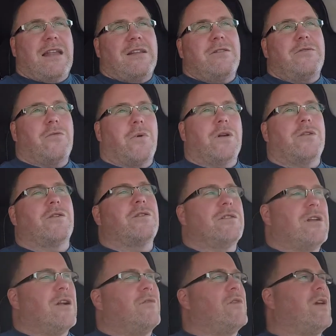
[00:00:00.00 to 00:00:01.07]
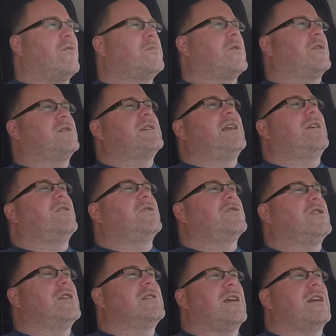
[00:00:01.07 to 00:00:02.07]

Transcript: And you're wondering, if you ever bought a seat cushion and